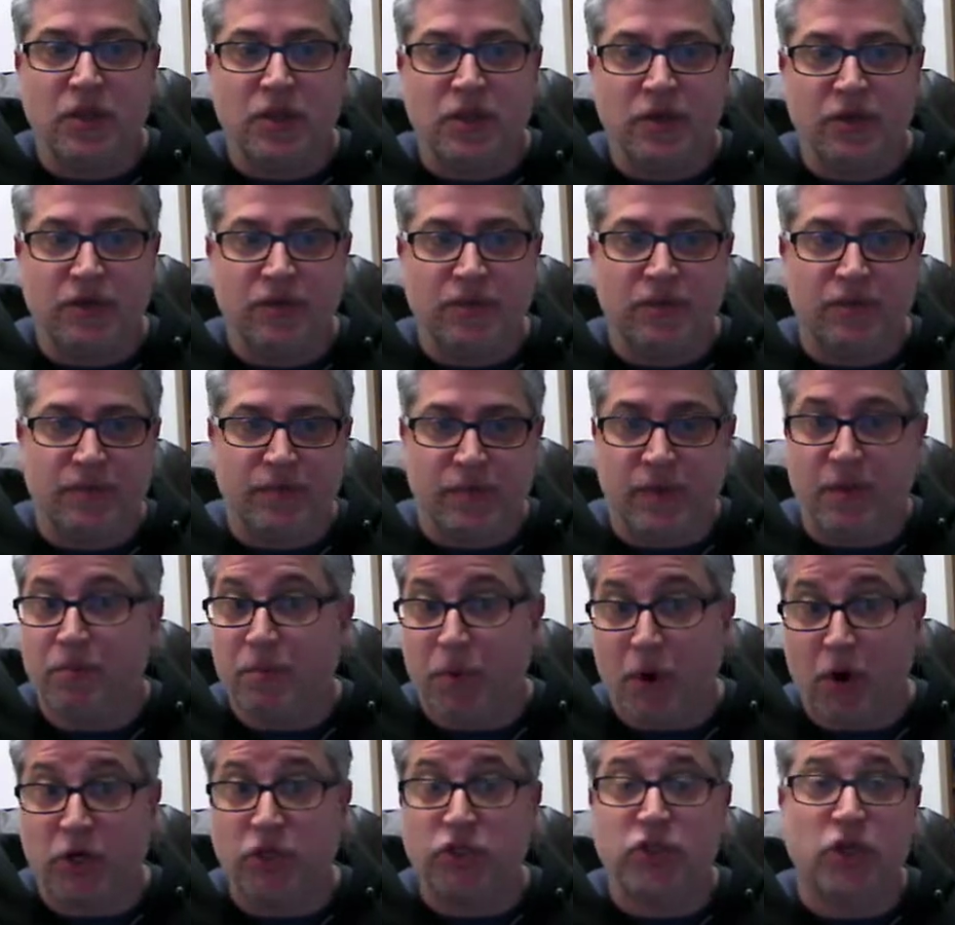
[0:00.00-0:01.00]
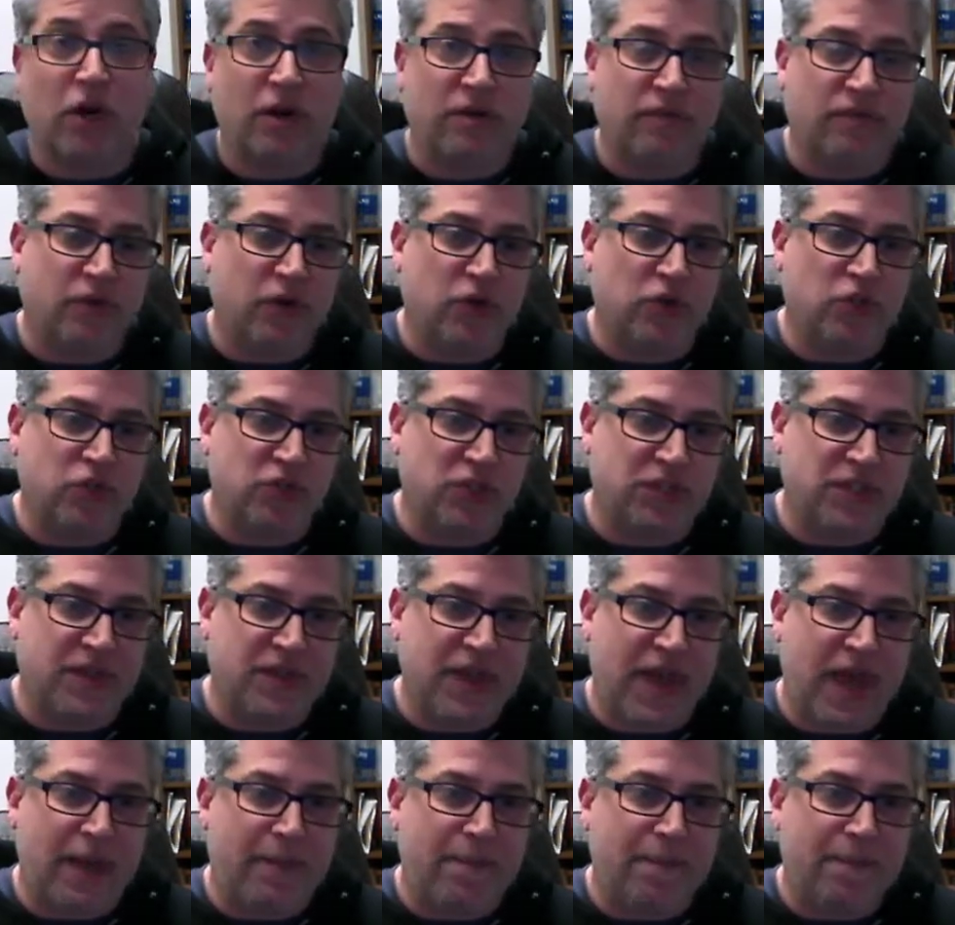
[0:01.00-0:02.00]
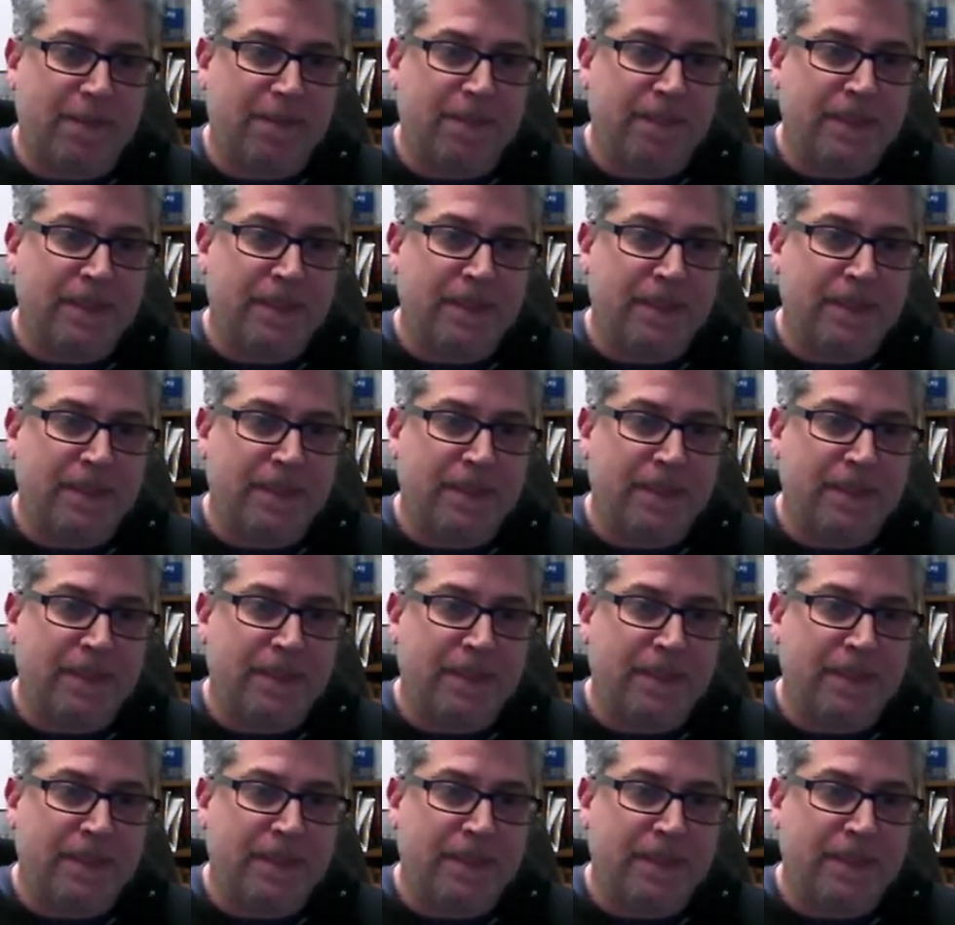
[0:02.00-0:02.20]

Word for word: The, the bar chart versions of that.